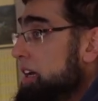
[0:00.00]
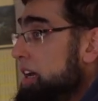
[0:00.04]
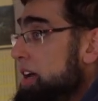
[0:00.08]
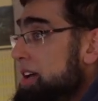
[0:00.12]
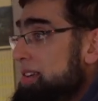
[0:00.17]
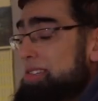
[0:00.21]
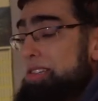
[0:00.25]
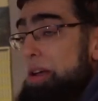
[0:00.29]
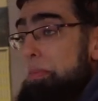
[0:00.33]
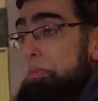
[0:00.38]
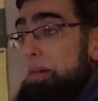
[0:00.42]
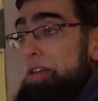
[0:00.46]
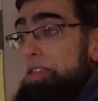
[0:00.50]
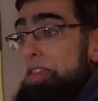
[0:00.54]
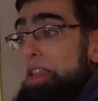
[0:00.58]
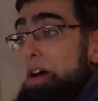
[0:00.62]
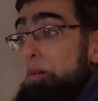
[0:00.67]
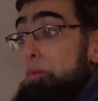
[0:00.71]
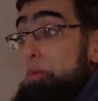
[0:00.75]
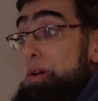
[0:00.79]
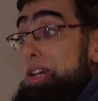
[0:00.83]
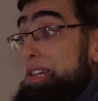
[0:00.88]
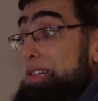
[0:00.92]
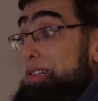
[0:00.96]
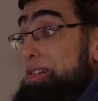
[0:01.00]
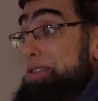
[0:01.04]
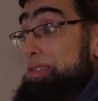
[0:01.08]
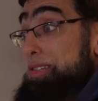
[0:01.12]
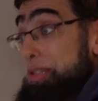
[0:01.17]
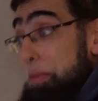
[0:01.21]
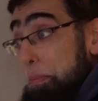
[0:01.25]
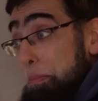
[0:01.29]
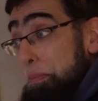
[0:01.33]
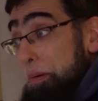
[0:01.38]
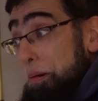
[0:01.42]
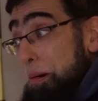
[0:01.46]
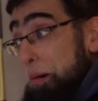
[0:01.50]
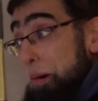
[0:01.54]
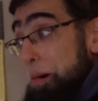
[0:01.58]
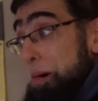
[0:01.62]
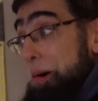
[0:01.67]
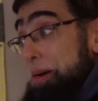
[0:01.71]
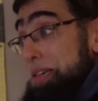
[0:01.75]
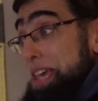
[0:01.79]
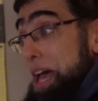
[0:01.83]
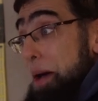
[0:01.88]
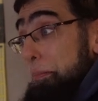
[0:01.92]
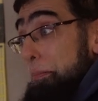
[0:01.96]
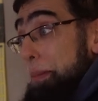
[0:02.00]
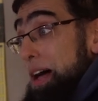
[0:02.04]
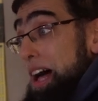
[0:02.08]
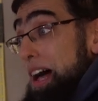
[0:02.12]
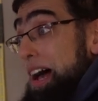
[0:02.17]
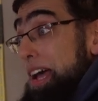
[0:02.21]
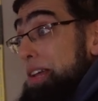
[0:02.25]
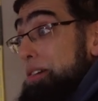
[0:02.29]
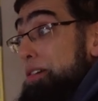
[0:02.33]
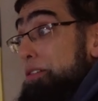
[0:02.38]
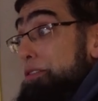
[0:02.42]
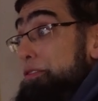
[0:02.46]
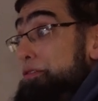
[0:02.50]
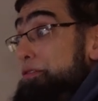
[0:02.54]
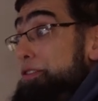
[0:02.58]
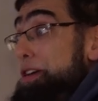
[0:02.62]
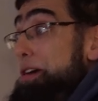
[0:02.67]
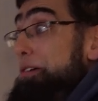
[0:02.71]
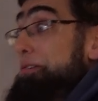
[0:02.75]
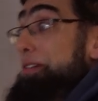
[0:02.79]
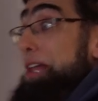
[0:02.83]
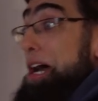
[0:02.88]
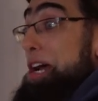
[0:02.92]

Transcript: someone that we should support or get behind or feel